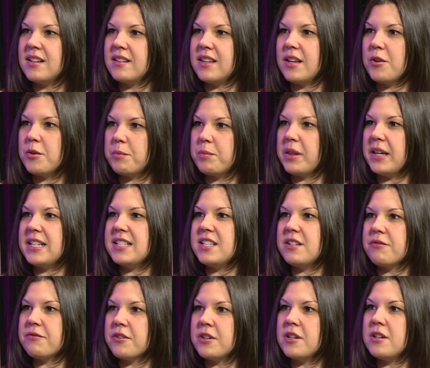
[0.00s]
They would play
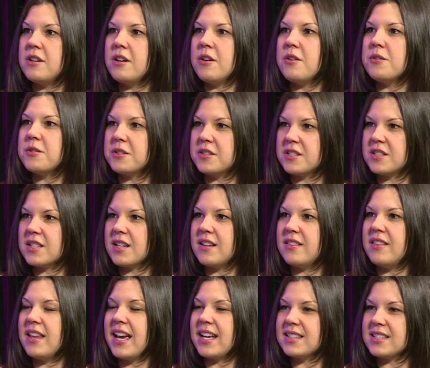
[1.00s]
different notes,
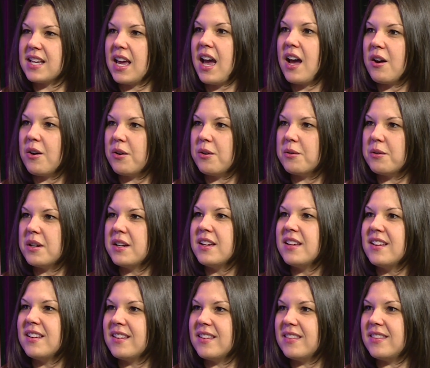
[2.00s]
and that's how
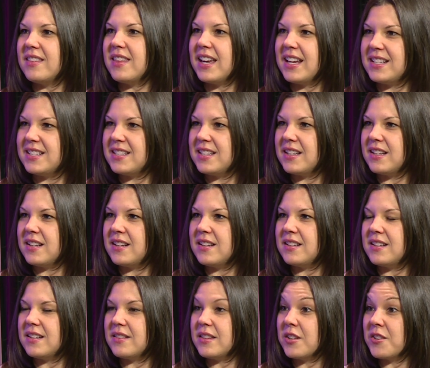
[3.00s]
they
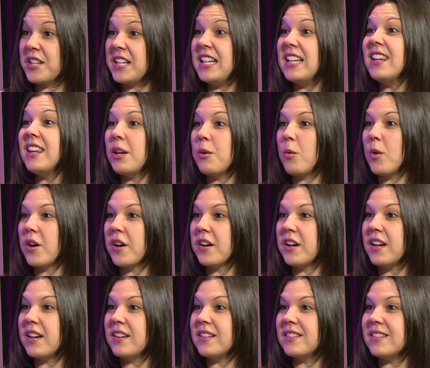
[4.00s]
did their healing
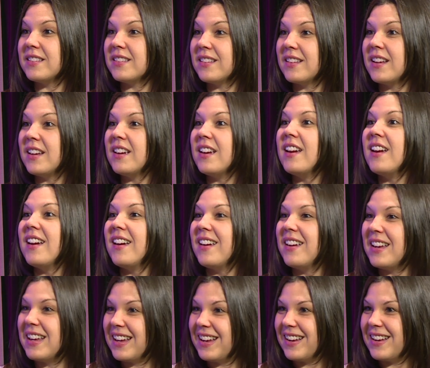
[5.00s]
work. Wow.
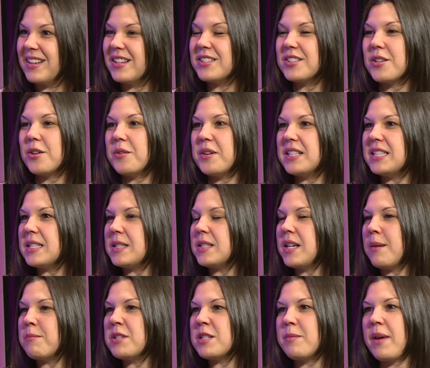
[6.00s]
So it
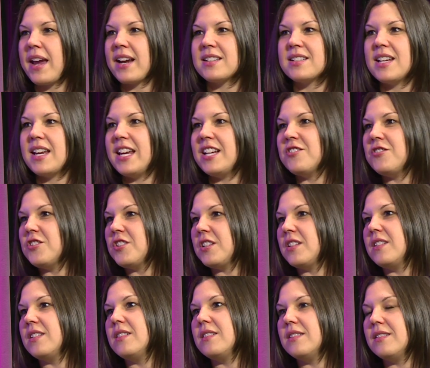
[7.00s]
stems back to
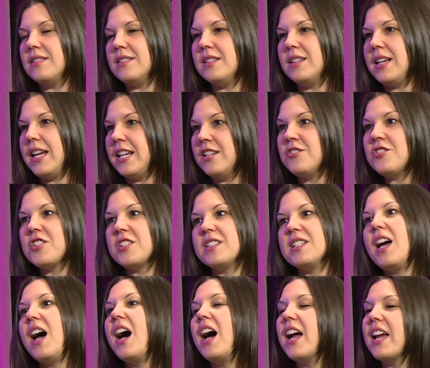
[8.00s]
ancient
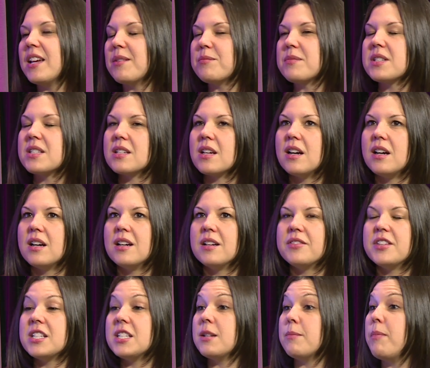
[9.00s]
times,
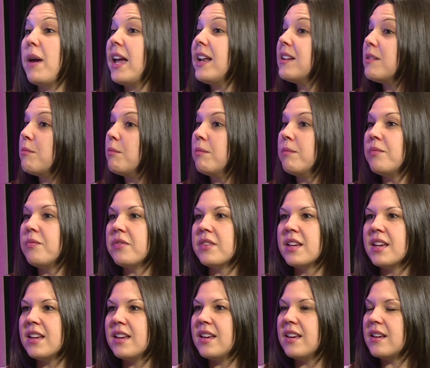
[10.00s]
the Tibetan
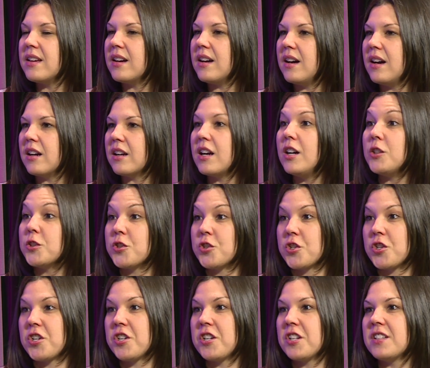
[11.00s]

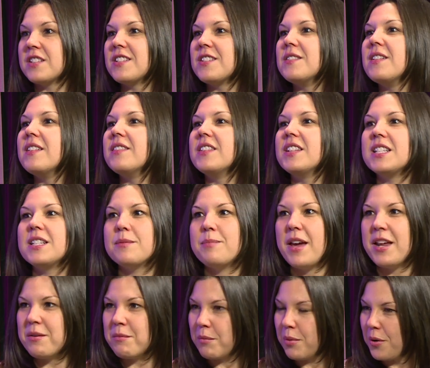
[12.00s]
culture, the
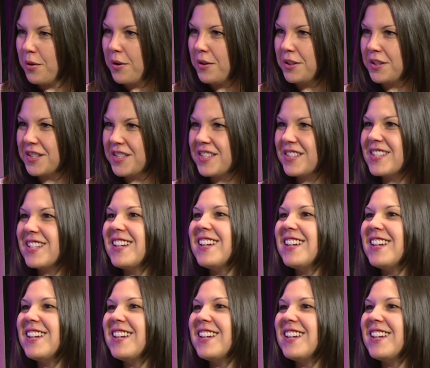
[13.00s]
Tibetan bowls.